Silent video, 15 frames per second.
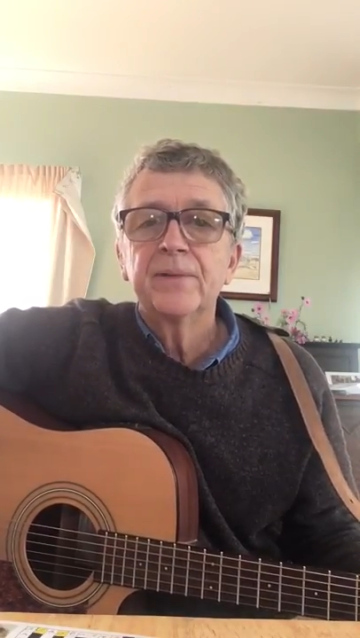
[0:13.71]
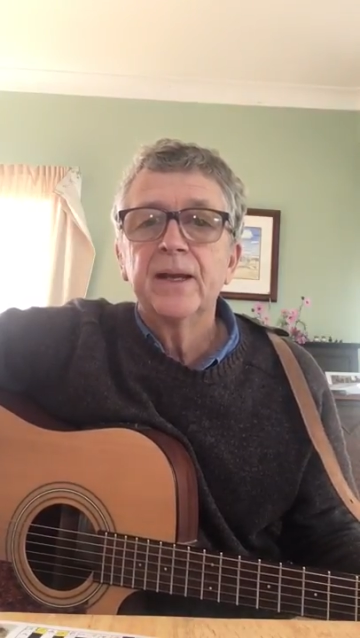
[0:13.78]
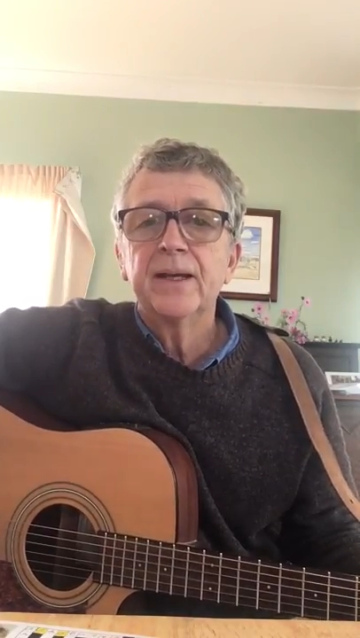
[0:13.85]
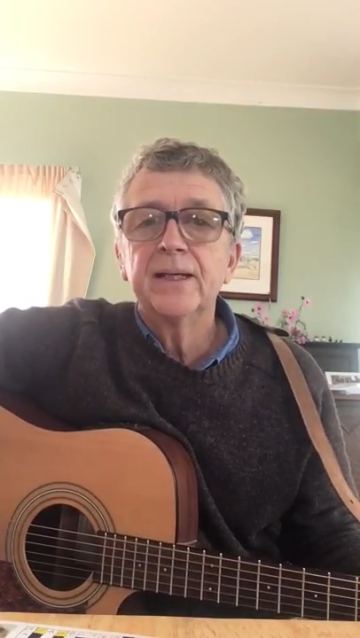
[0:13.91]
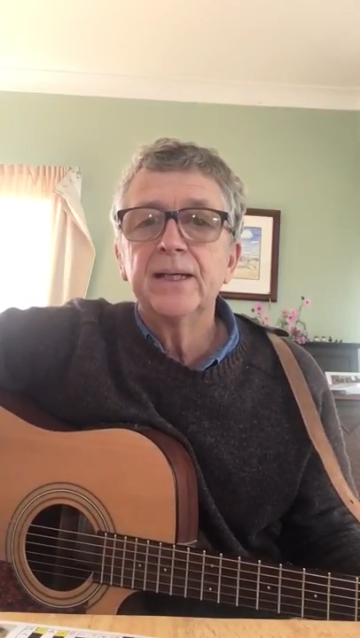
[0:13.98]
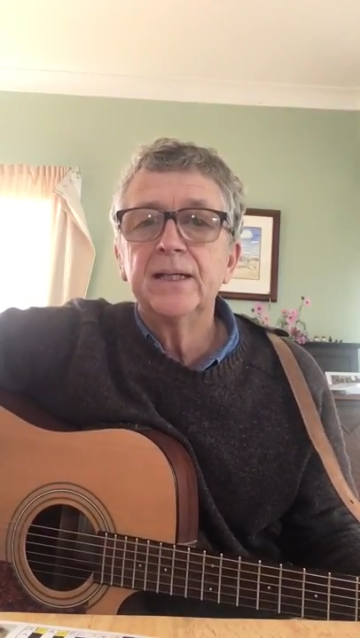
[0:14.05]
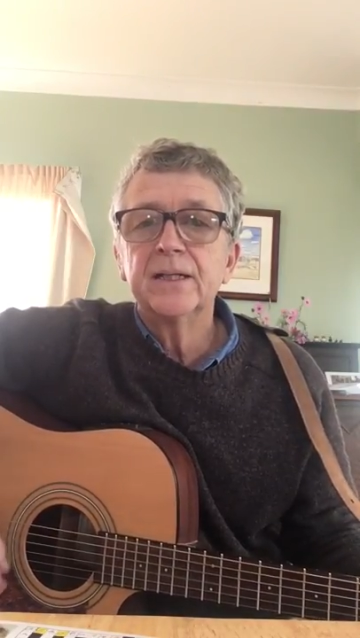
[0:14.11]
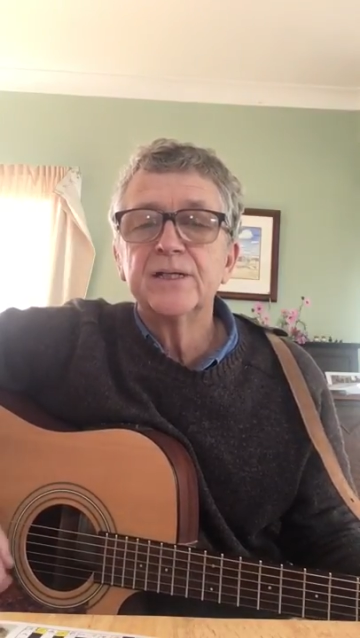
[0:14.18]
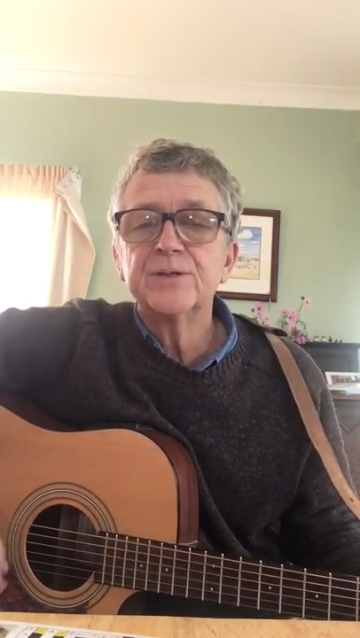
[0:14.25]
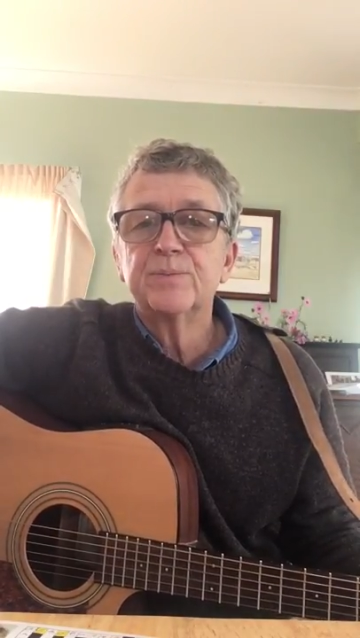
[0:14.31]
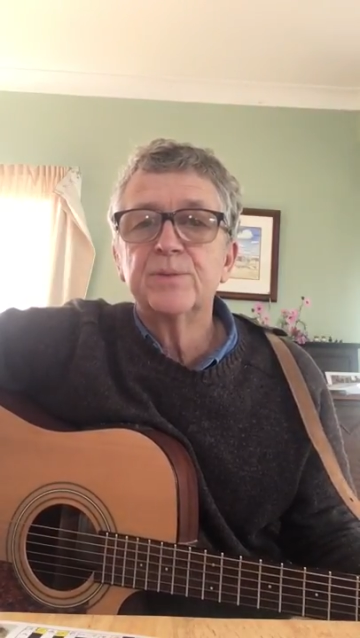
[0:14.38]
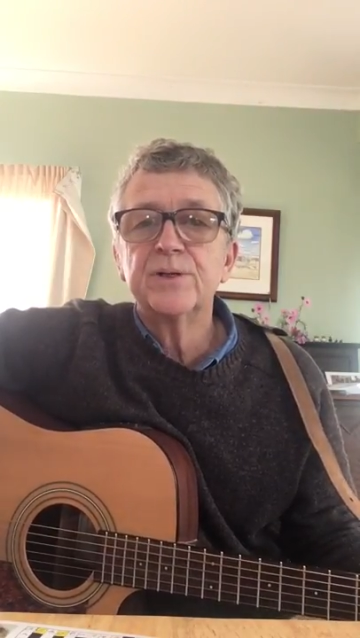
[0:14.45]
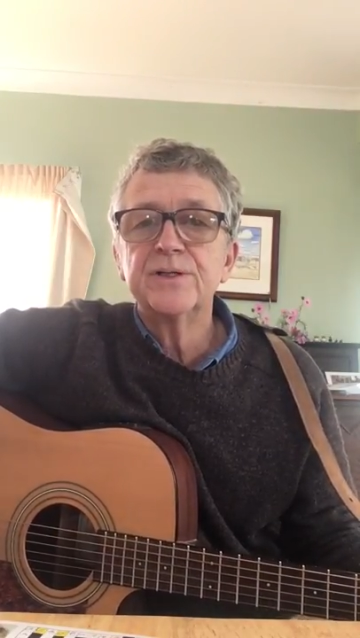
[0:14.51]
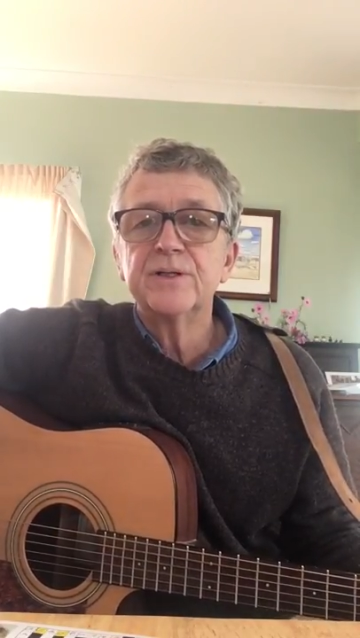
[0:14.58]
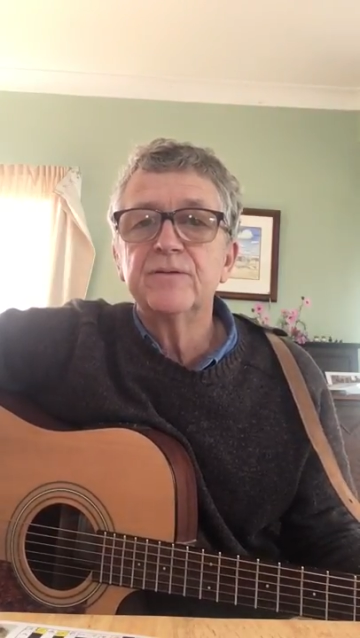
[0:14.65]
an English
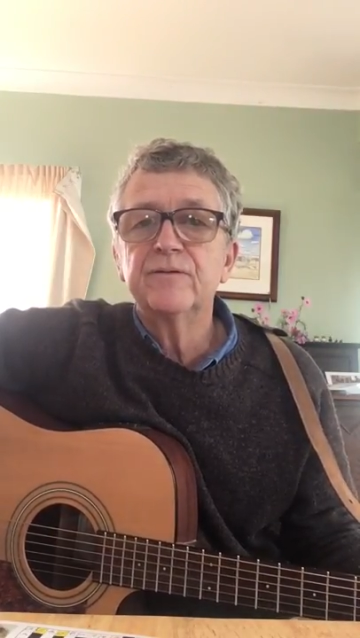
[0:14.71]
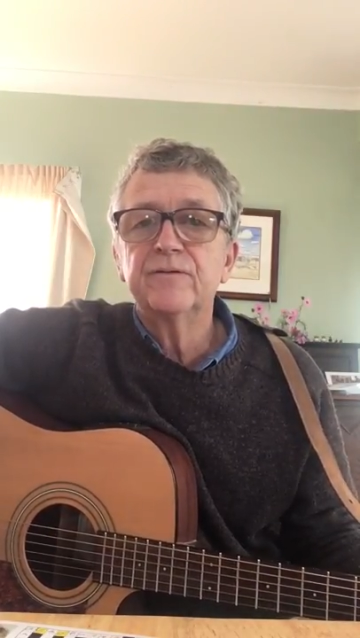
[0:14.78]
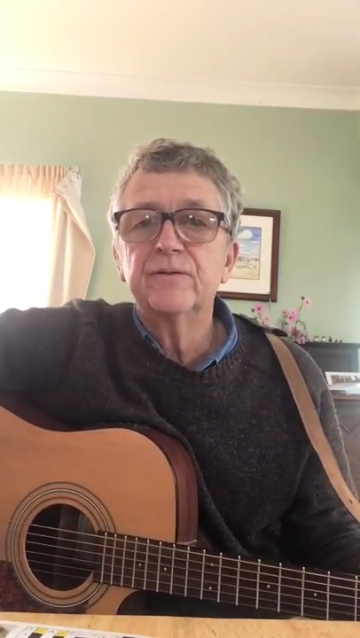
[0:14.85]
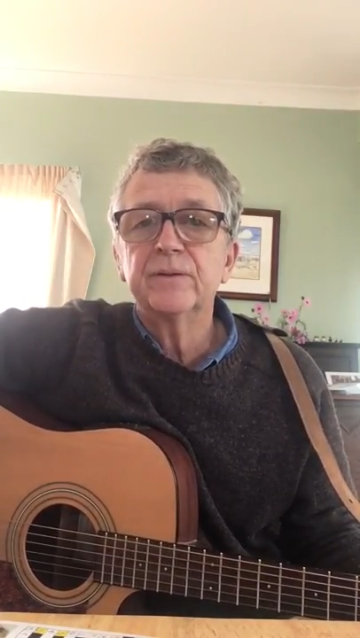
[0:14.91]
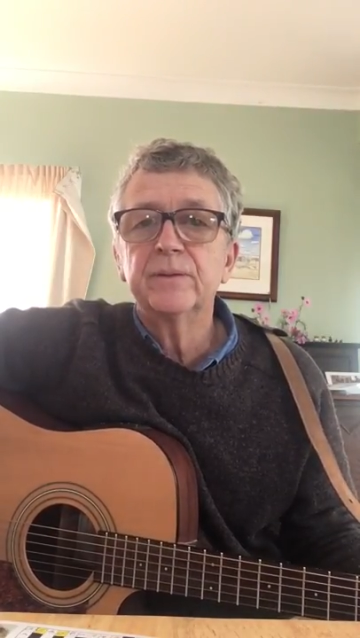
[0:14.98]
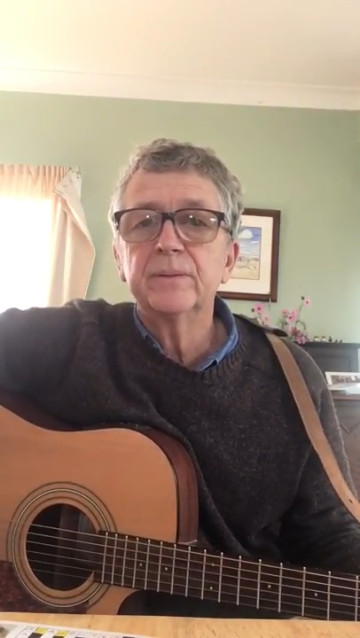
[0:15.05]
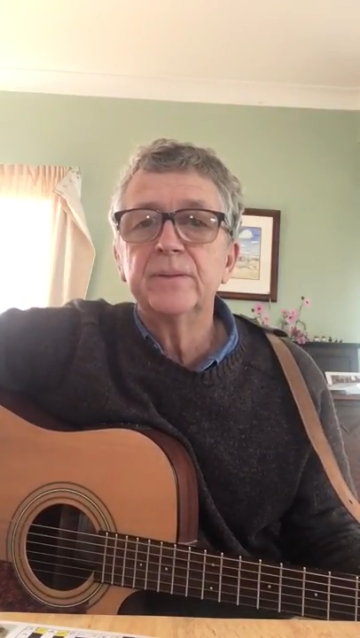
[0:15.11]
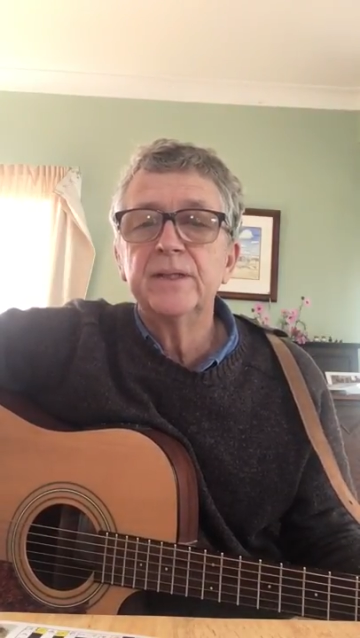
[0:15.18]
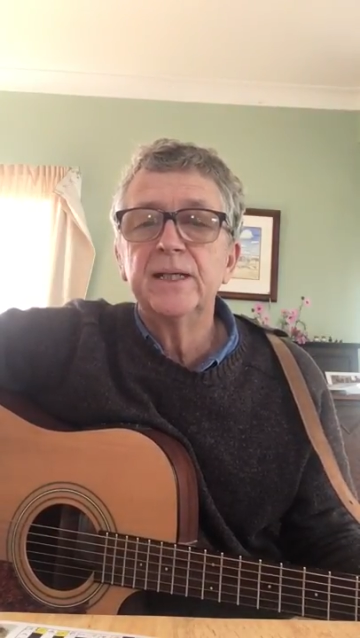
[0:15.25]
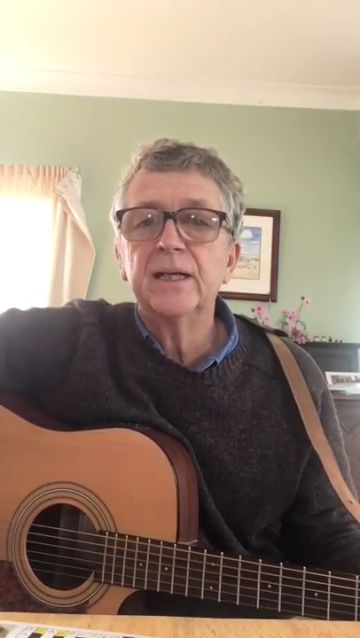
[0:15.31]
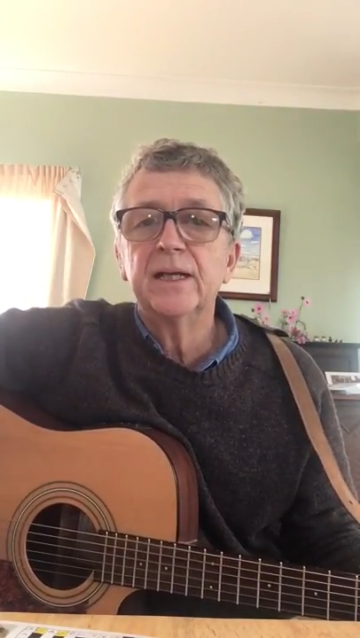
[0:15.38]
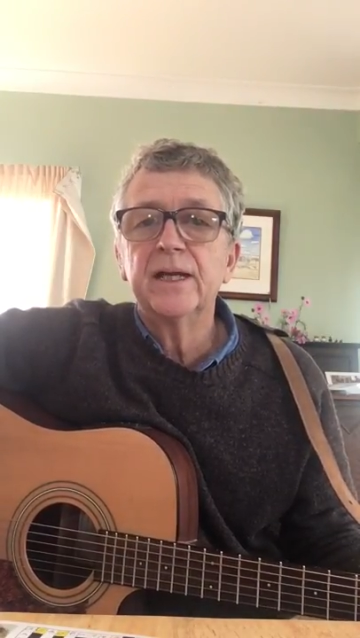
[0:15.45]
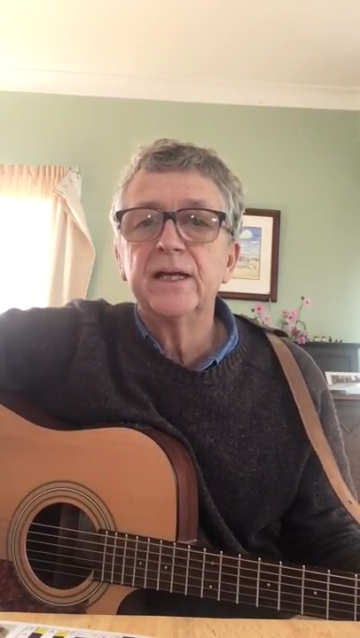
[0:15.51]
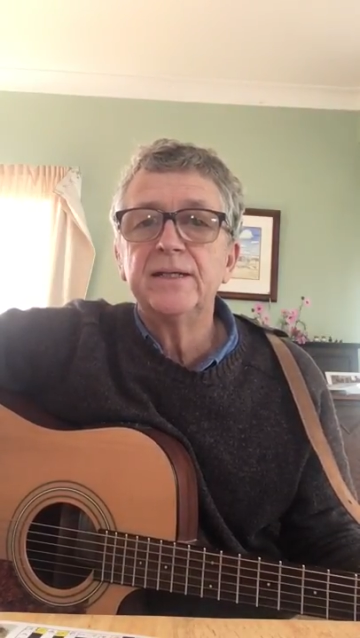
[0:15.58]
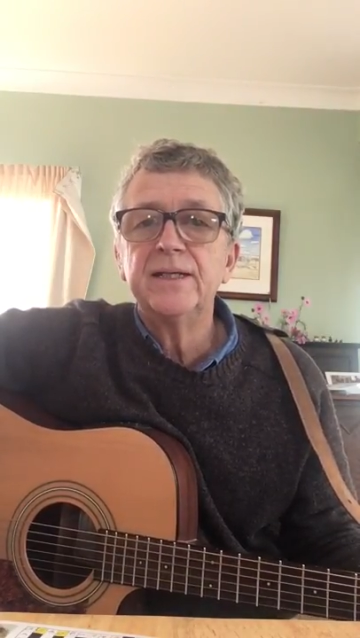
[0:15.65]
prison for
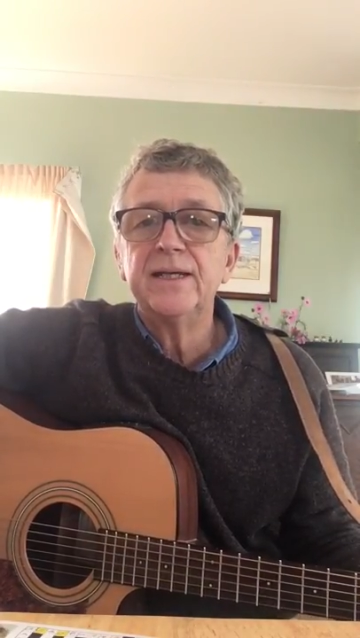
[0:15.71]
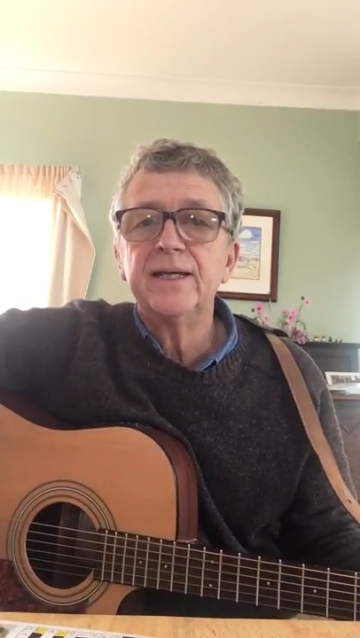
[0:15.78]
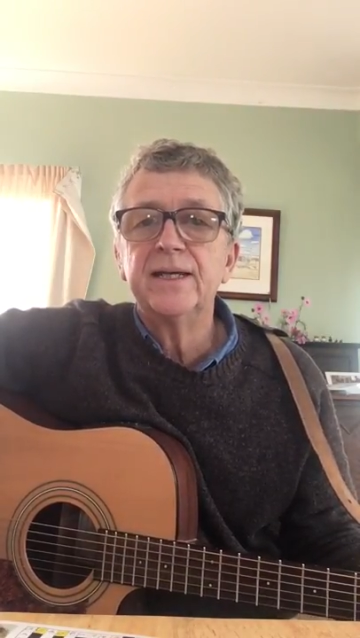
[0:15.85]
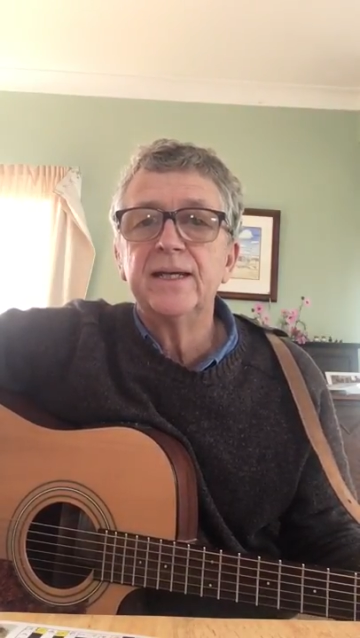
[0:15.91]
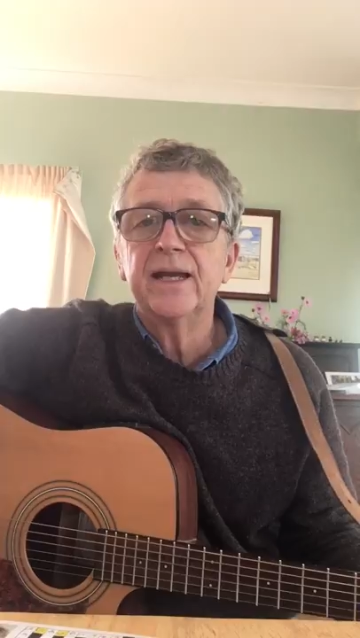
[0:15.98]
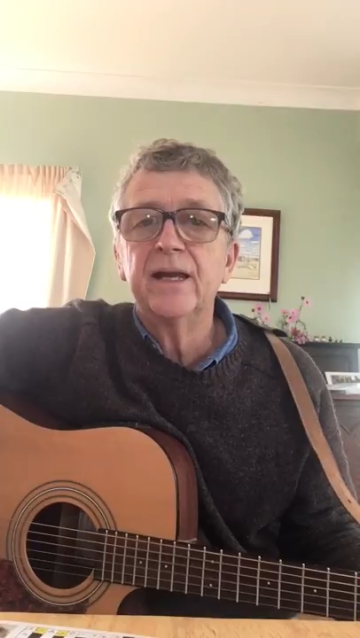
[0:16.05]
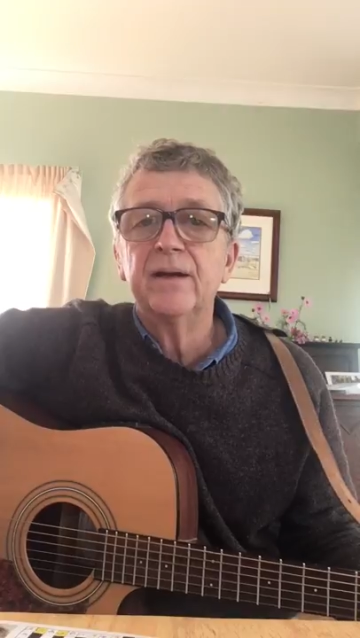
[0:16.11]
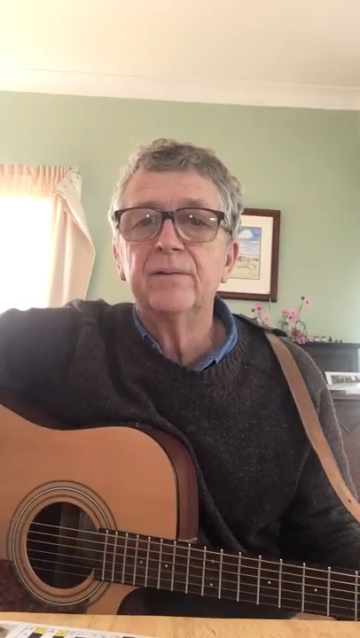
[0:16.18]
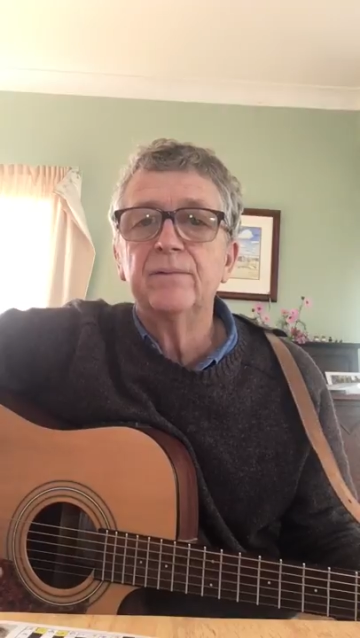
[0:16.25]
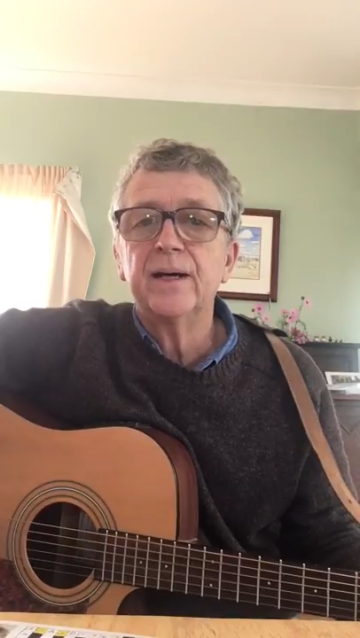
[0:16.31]
nearly a year now,